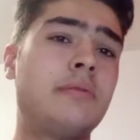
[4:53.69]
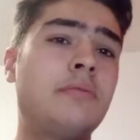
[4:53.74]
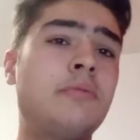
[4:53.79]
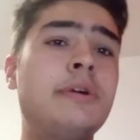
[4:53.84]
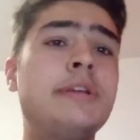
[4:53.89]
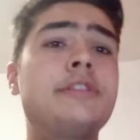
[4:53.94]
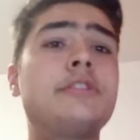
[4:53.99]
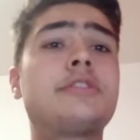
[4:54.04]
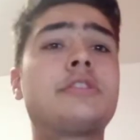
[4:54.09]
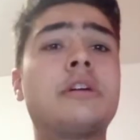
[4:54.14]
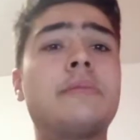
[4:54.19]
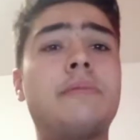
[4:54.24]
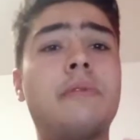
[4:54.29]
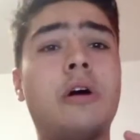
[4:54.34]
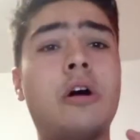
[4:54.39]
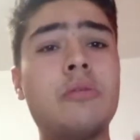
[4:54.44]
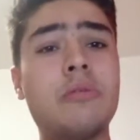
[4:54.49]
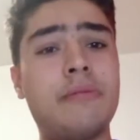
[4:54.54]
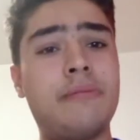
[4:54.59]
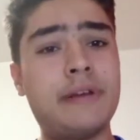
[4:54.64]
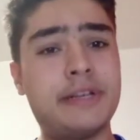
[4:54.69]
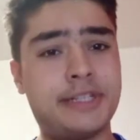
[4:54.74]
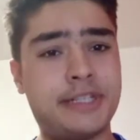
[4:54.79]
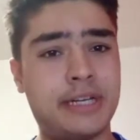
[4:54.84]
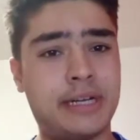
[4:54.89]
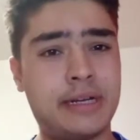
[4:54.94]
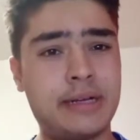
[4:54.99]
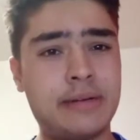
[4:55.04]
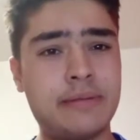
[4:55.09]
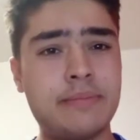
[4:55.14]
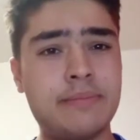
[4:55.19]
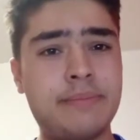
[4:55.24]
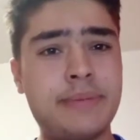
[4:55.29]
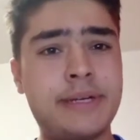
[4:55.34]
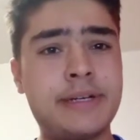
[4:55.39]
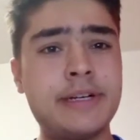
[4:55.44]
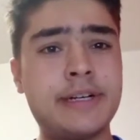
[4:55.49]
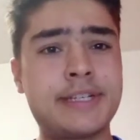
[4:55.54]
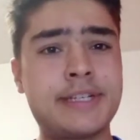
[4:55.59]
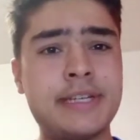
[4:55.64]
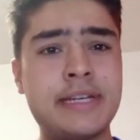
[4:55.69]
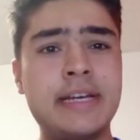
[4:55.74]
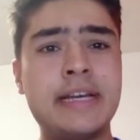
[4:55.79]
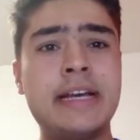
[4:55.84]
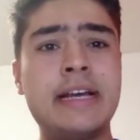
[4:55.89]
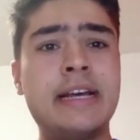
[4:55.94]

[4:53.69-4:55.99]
We need to stop overfishing, because